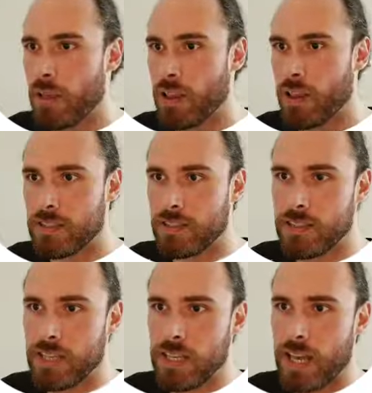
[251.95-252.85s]
Let's
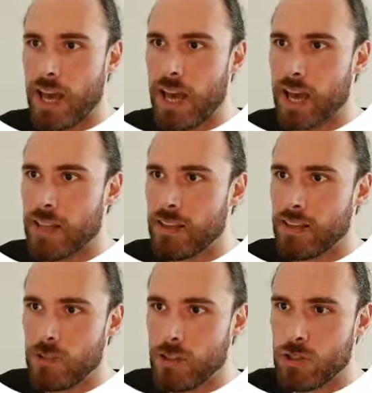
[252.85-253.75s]
see,
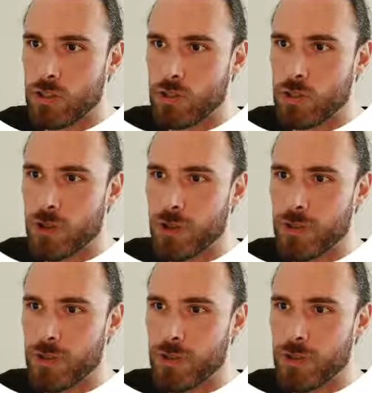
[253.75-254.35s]
and just to show